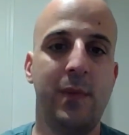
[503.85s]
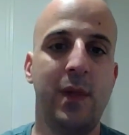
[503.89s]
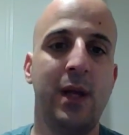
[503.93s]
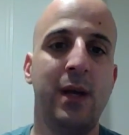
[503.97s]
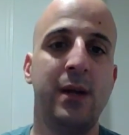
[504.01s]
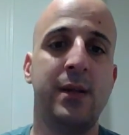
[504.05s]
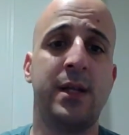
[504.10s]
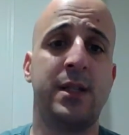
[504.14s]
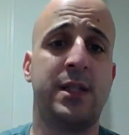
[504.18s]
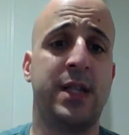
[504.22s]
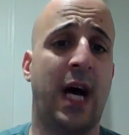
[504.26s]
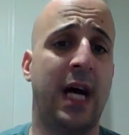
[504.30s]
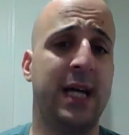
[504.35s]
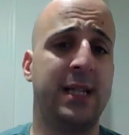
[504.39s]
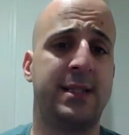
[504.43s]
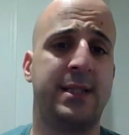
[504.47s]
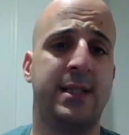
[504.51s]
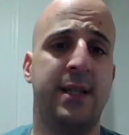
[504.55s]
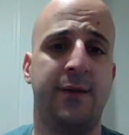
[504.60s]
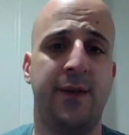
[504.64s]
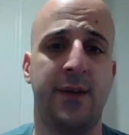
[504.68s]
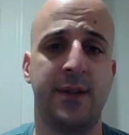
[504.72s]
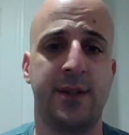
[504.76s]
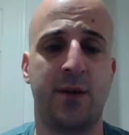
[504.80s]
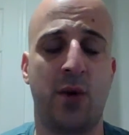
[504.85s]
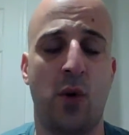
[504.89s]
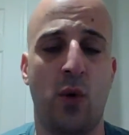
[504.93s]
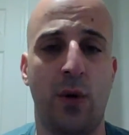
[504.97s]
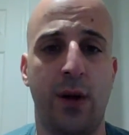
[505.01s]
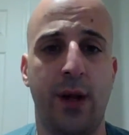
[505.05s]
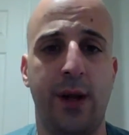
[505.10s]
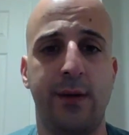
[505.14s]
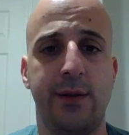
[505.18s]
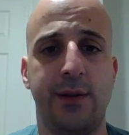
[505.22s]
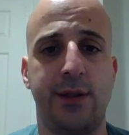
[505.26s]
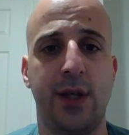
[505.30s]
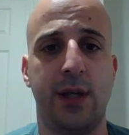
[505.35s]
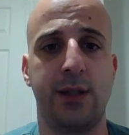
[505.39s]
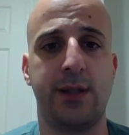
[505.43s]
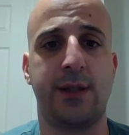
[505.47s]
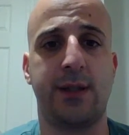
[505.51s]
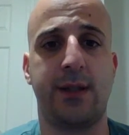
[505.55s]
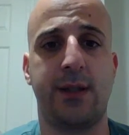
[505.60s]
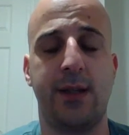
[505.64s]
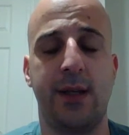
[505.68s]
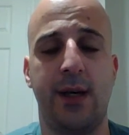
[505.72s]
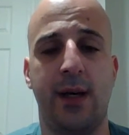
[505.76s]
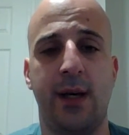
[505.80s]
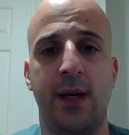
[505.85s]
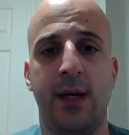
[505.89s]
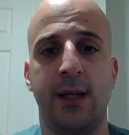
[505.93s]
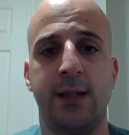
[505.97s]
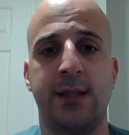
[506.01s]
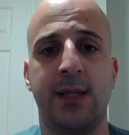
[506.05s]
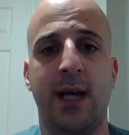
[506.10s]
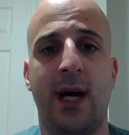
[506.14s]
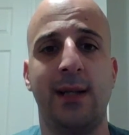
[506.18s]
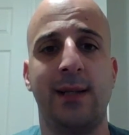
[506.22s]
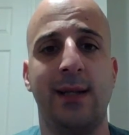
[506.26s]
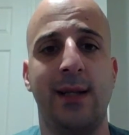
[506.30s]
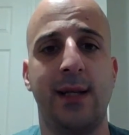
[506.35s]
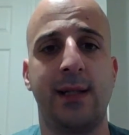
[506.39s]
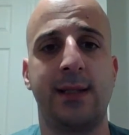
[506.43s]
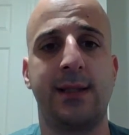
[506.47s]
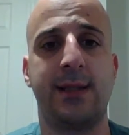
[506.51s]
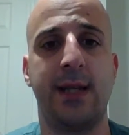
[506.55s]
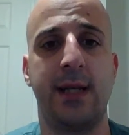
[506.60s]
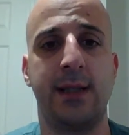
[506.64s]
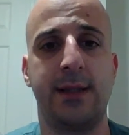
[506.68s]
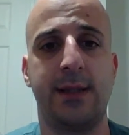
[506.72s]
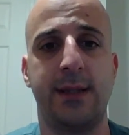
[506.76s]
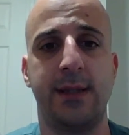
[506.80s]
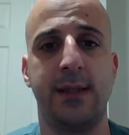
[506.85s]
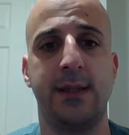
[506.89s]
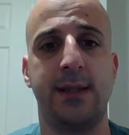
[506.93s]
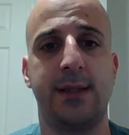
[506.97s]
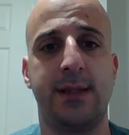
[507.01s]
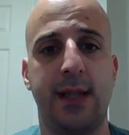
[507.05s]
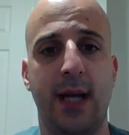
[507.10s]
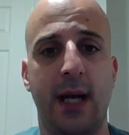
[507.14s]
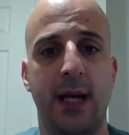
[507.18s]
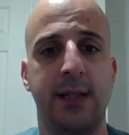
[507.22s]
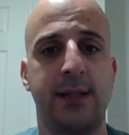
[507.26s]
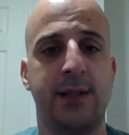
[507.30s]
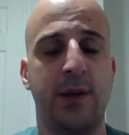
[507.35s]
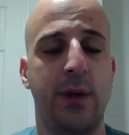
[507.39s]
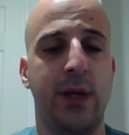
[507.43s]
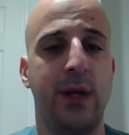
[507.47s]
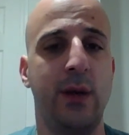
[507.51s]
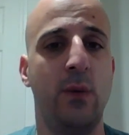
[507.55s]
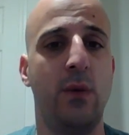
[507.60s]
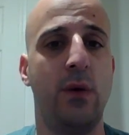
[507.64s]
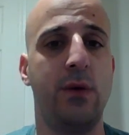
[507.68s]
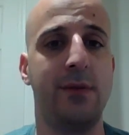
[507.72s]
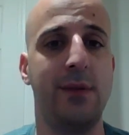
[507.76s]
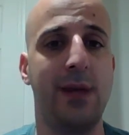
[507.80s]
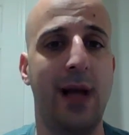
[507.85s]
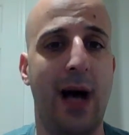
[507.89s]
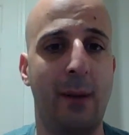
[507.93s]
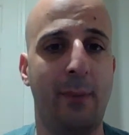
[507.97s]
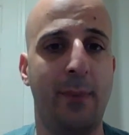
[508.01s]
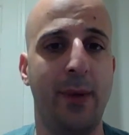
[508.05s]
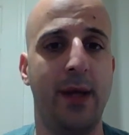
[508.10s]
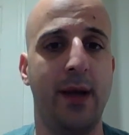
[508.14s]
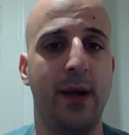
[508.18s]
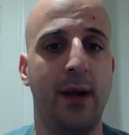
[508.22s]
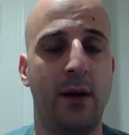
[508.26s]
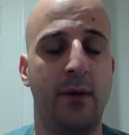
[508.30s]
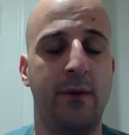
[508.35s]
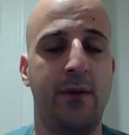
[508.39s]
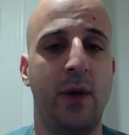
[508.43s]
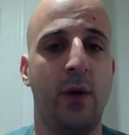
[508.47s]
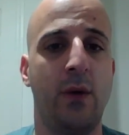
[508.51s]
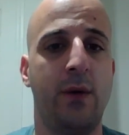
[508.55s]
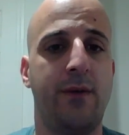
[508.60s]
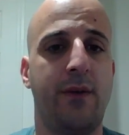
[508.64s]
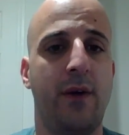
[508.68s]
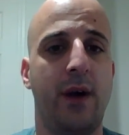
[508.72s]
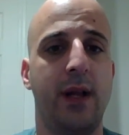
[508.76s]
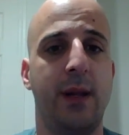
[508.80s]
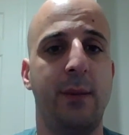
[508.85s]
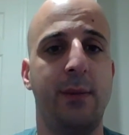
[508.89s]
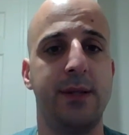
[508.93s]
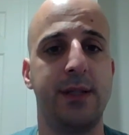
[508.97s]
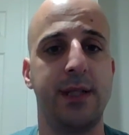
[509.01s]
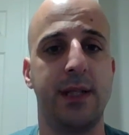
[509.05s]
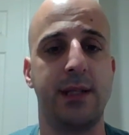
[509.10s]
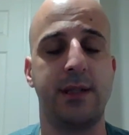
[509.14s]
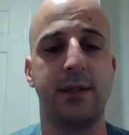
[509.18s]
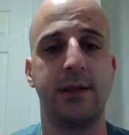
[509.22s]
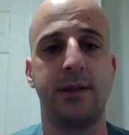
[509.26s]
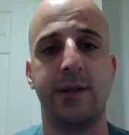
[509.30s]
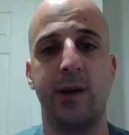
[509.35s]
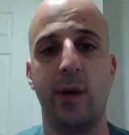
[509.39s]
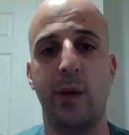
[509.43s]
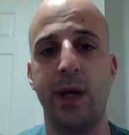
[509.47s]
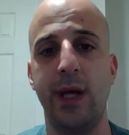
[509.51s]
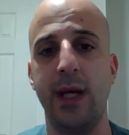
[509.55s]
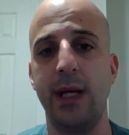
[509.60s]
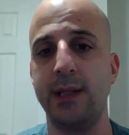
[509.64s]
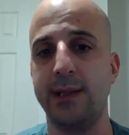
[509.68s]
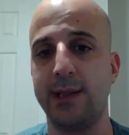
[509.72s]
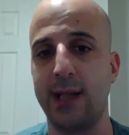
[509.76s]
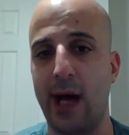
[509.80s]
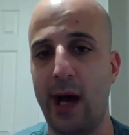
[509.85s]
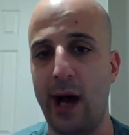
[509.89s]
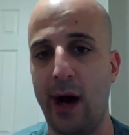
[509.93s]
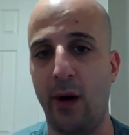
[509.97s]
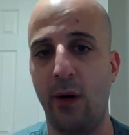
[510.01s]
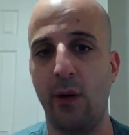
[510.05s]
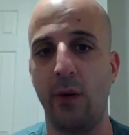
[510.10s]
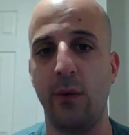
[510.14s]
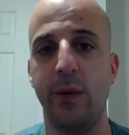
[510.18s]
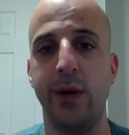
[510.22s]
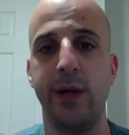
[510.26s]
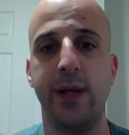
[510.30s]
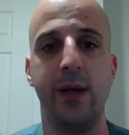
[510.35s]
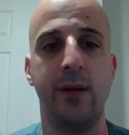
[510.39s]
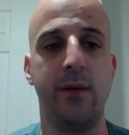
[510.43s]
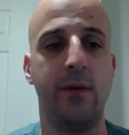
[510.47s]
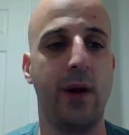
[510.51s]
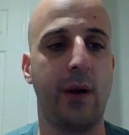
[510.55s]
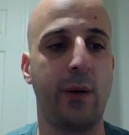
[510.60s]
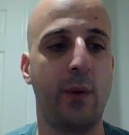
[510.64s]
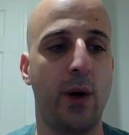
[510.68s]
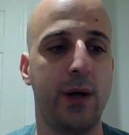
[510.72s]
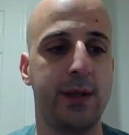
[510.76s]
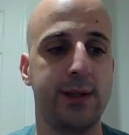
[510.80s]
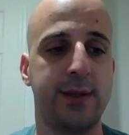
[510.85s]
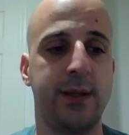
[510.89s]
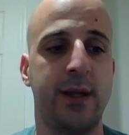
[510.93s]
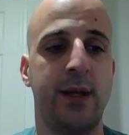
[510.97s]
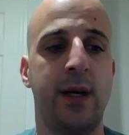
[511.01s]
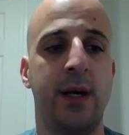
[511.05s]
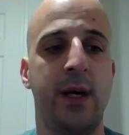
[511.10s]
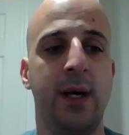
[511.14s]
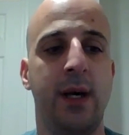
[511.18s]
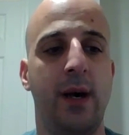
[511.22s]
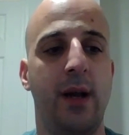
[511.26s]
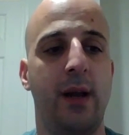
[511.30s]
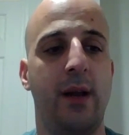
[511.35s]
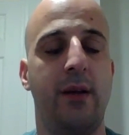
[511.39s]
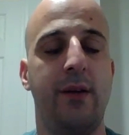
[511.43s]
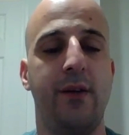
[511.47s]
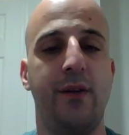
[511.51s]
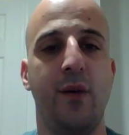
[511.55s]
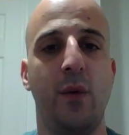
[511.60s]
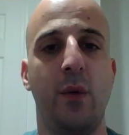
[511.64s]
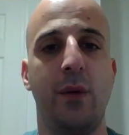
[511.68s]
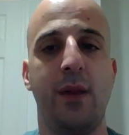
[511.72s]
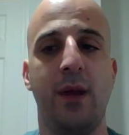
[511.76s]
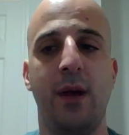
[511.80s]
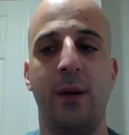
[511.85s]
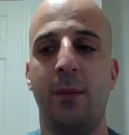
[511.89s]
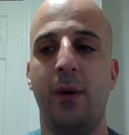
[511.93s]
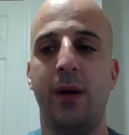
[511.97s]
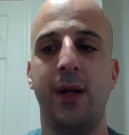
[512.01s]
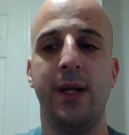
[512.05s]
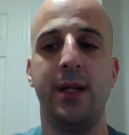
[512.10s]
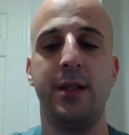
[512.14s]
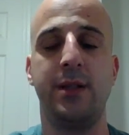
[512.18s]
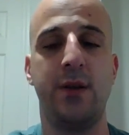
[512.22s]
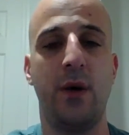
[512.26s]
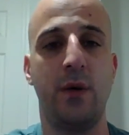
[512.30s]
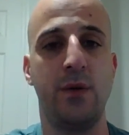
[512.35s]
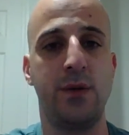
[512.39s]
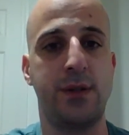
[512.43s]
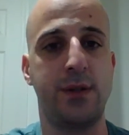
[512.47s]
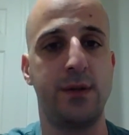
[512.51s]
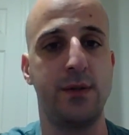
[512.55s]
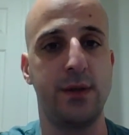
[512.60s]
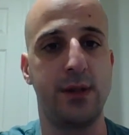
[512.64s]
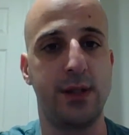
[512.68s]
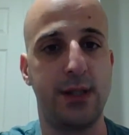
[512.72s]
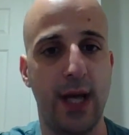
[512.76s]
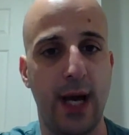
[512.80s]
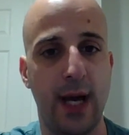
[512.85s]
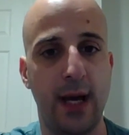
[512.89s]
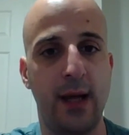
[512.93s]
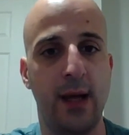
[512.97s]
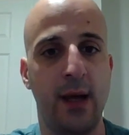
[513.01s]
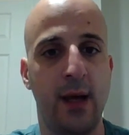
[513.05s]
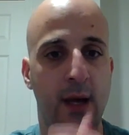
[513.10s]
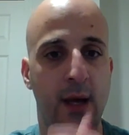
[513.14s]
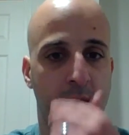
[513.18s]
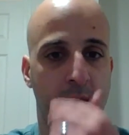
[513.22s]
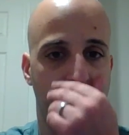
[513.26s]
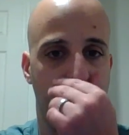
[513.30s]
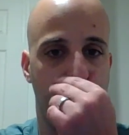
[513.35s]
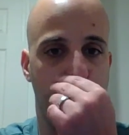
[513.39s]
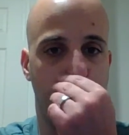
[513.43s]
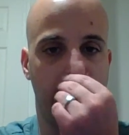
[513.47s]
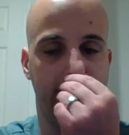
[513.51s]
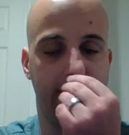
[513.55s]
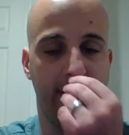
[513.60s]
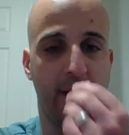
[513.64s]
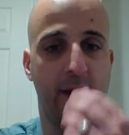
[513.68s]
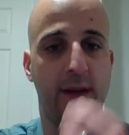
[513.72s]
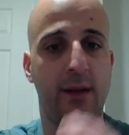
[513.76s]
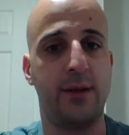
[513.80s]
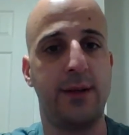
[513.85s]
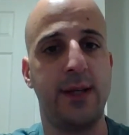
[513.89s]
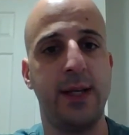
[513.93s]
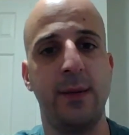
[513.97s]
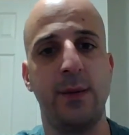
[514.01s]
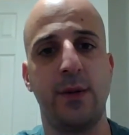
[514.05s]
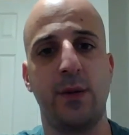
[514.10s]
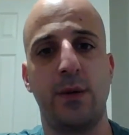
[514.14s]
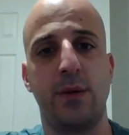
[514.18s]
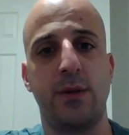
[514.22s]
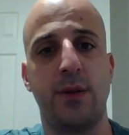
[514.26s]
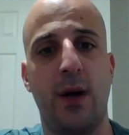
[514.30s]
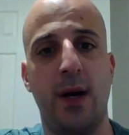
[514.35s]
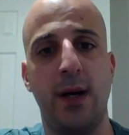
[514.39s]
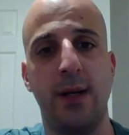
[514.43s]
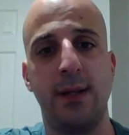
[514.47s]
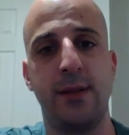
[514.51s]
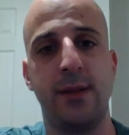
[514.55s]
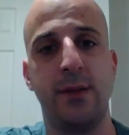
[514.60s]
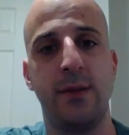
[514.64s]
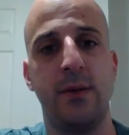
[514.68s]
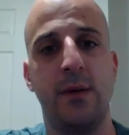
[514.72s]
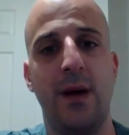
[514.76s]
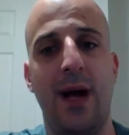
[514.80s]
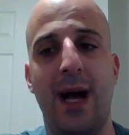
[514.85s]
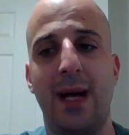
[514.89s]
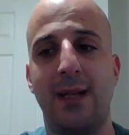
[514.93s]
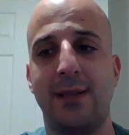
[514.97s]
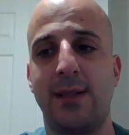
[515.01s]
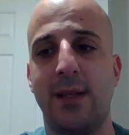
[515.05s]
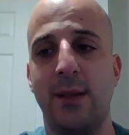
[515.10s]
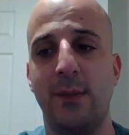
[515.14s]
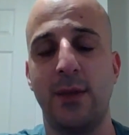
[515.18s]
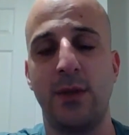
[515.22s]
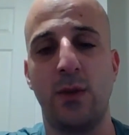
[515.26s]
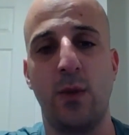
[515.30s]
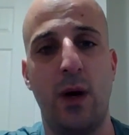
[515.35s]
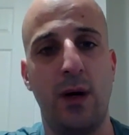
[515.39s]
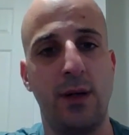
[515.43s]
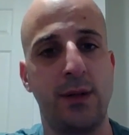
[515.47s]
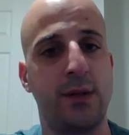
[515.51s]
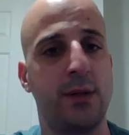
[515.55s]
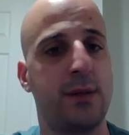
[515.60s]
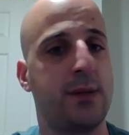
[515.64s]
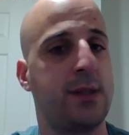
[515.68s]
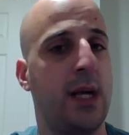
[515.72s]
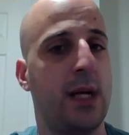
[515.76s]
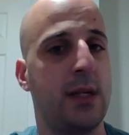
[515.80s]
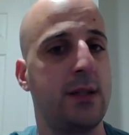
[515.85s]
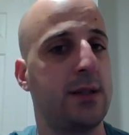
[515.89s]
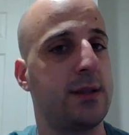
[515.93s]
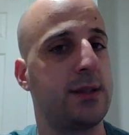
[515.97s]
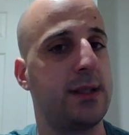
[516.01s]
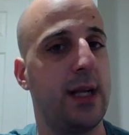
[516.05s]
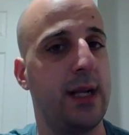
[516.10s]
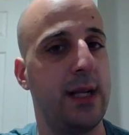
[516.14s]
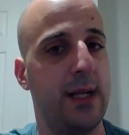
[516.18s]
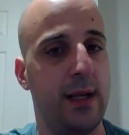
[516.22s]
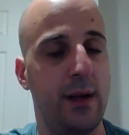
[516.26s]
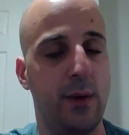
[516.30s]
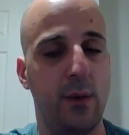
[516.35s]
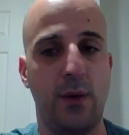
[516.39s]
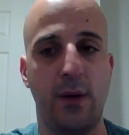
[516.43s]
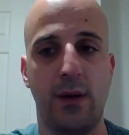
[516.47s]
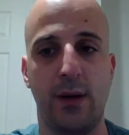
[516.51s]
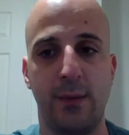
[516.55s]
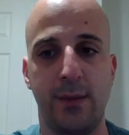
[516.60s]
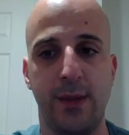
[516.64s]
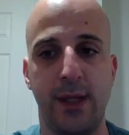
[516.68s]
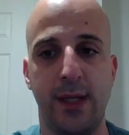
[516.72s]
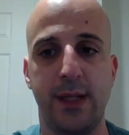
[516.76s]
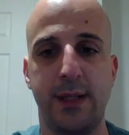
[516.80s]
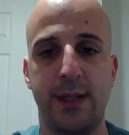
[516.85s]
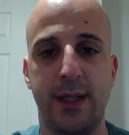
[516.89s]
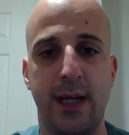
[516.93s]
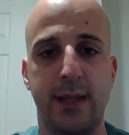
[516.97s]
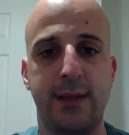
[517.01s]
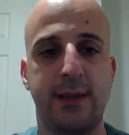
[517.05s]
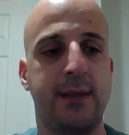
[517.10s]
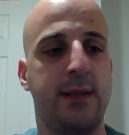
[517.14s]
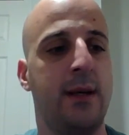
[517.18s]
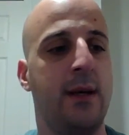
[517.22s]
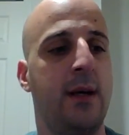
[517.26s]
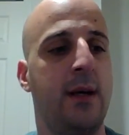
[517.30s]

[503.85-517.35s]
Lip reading: The Giants defensive coordinator just signed an extension to stay, so he will not be interviewing for any position, so he is out. We did request an interview with him, but he chose to stay. I think other teams were trying to ask him as well, so it's not just that he didn't want to come to the Jets.